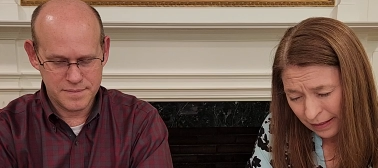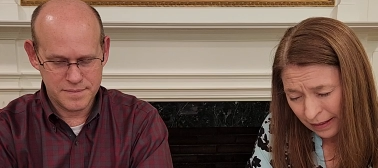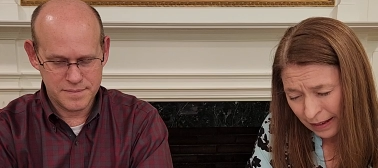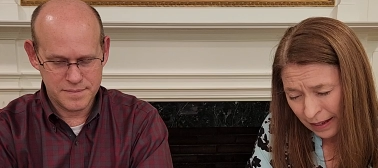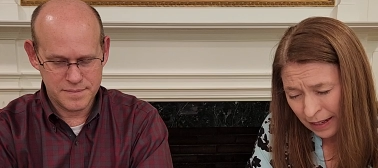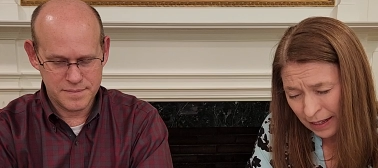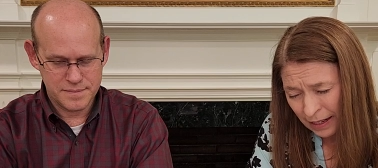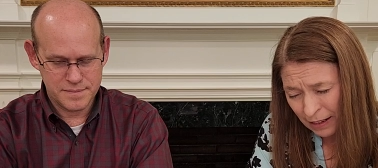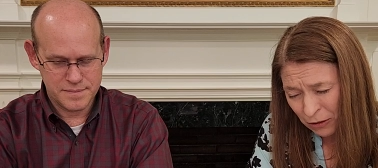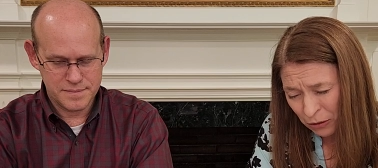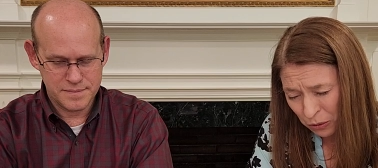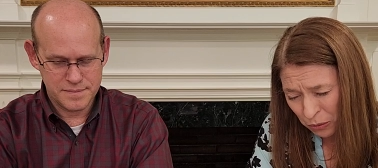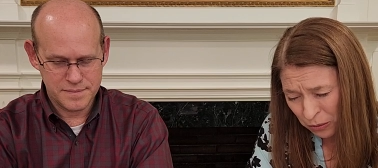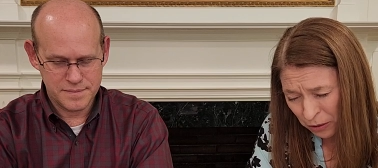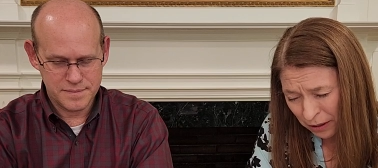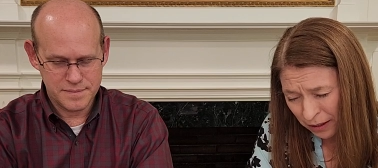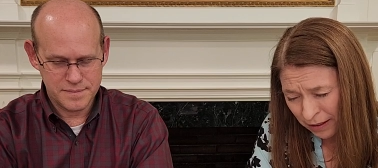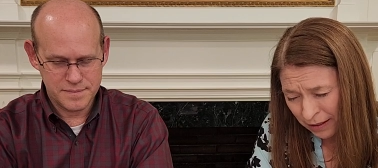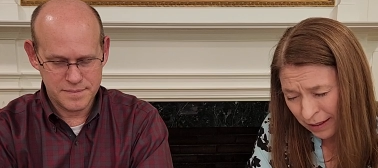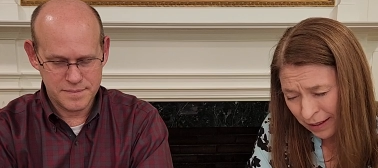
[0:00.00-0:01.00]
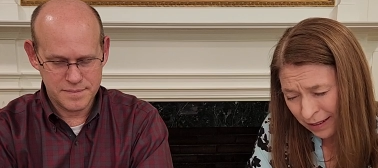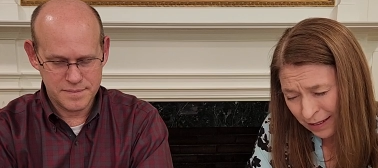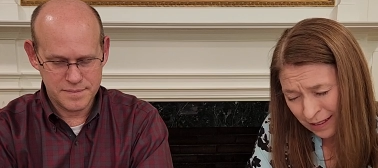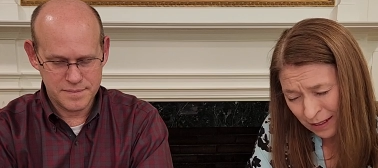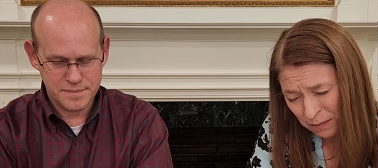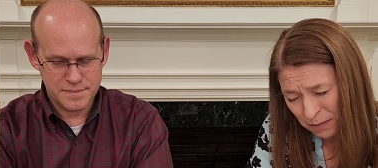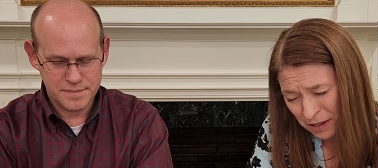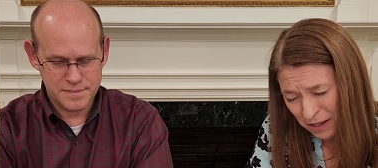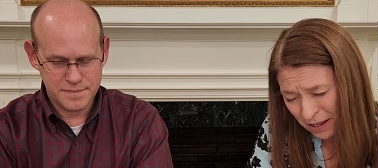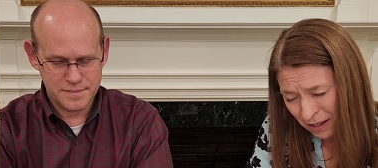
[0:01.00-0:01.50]
Speaker 1: Any glory that is
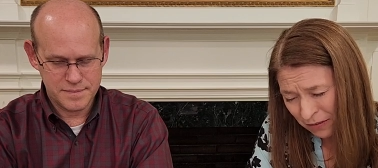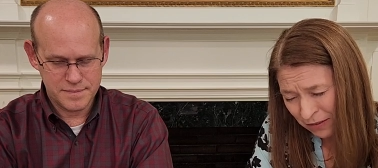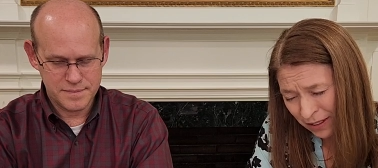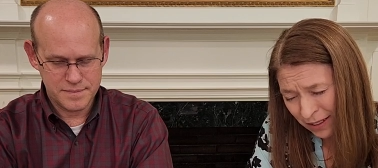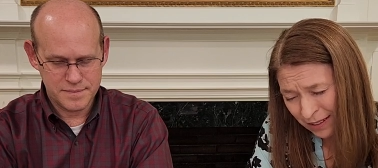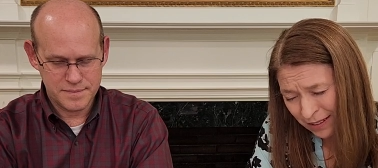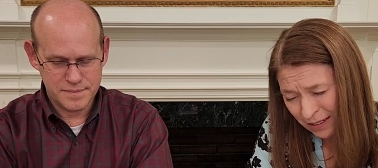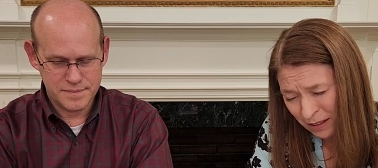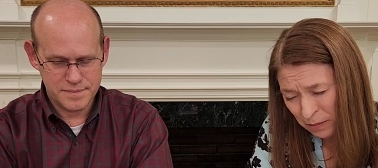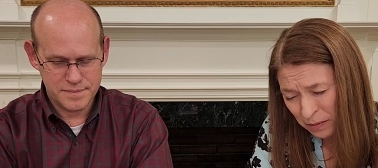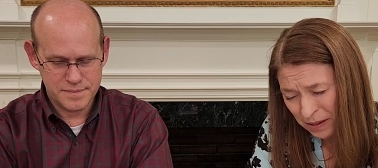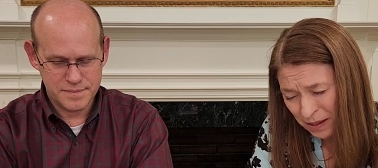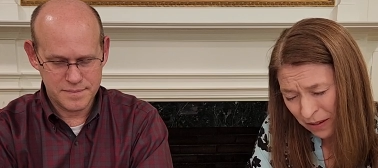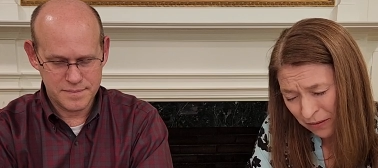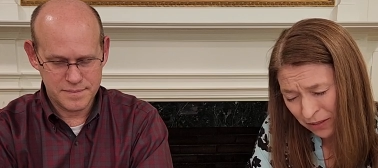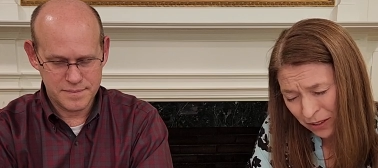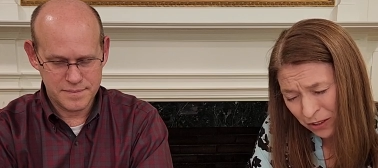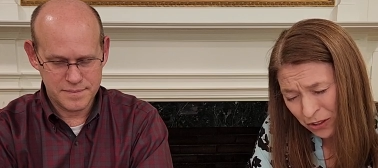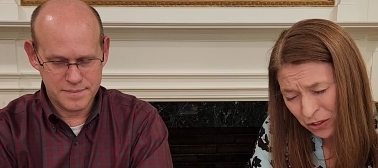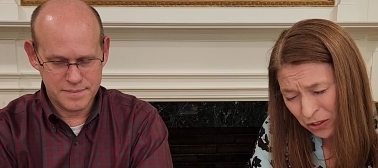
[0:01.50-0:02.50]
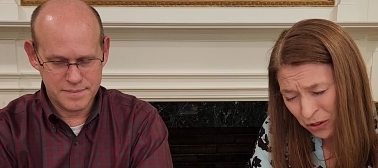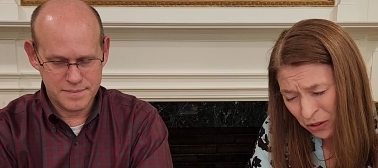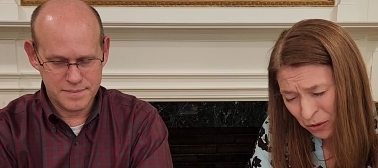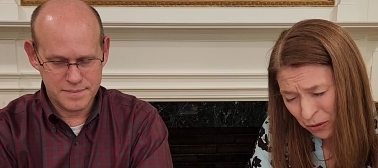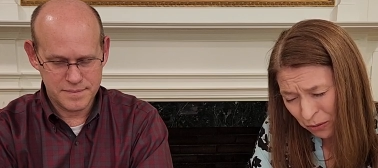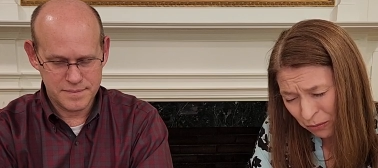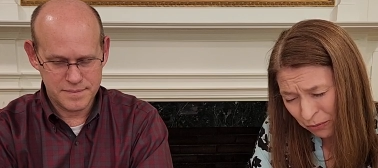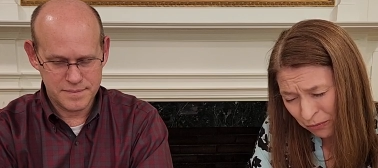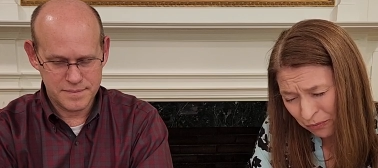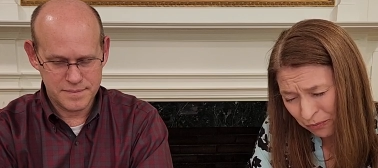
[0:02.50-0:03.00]
to be given is to be given to you.